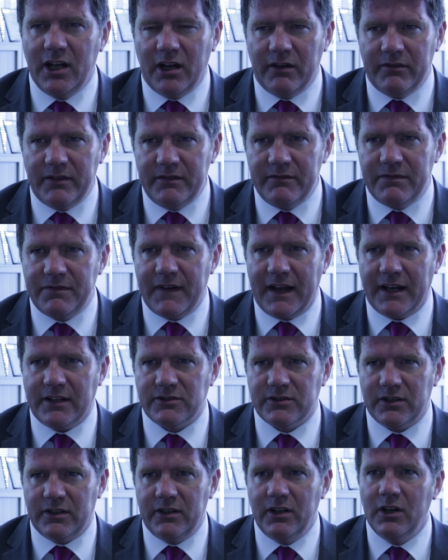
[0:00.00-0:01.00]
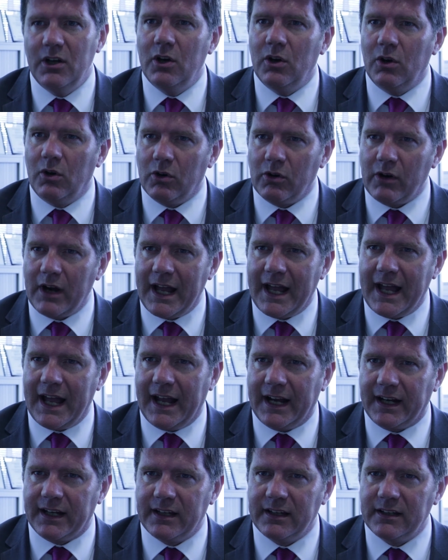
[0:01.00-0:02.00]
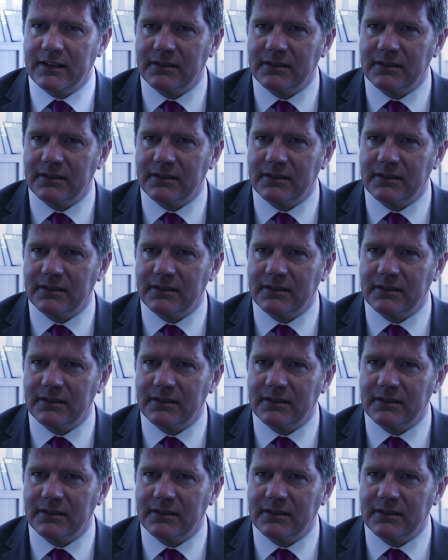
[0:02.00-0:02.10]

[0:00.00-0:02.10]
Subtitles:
of an infection or a hack.